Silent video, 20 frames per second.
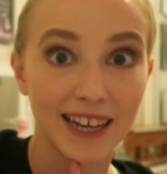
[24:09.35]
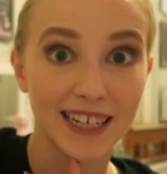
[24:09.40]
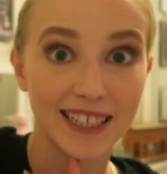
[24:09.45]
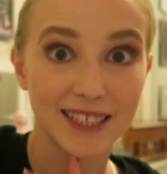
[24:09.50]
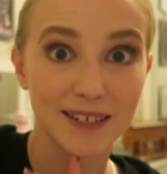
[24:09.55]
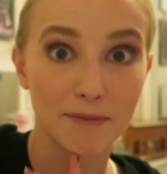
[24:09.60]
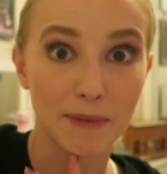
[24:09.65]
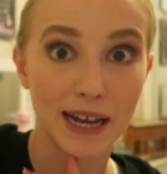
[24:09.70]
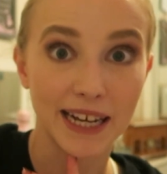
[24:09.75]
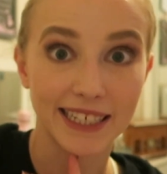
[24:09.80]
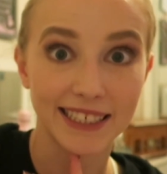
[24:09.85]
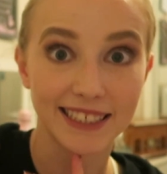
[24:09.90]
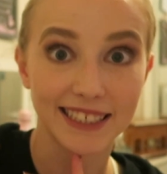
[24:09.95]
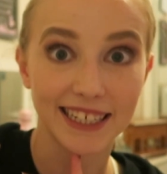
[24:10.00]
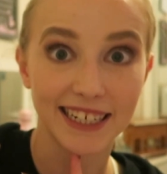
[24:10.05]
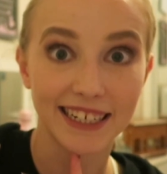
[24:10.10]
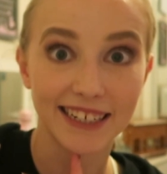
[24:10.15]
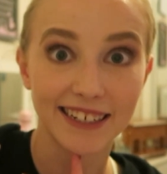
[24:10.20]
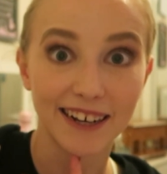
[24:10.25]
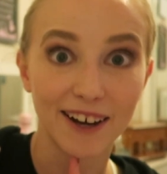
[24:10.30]
It's
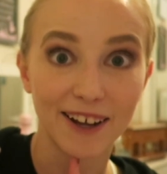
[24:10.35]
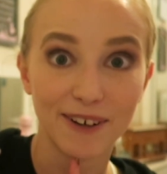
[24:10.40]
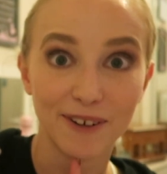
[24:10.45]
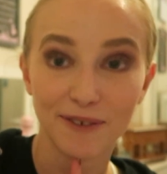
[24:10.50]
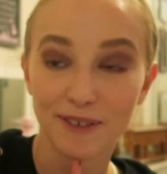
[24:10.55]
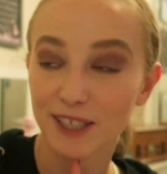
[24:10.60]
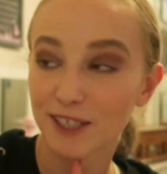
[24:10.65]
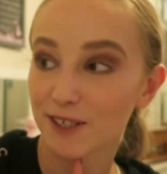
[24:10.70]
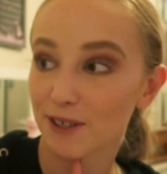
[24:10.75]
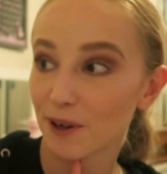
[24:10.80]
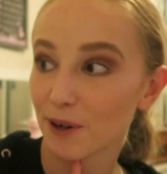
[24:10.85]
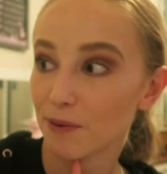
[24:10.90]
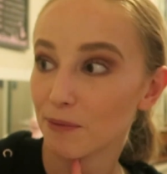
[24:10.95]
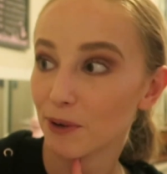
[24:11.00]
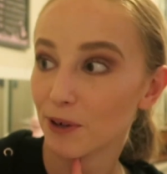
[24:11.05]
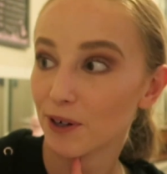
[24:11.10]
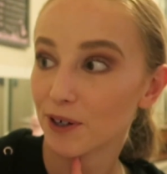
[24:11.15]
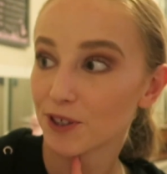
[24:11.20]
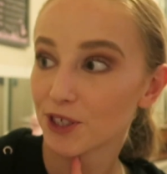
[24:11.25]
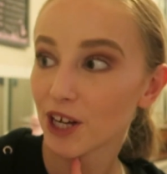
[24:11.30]
amazing. I love it so
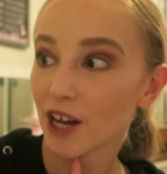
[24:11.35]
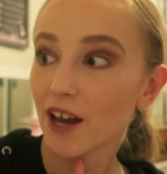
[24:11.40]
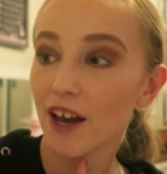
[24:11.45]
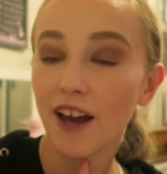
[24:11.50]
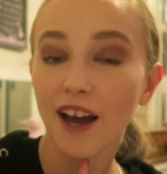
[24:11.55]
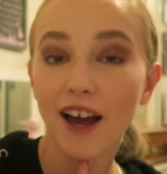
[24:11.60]
much.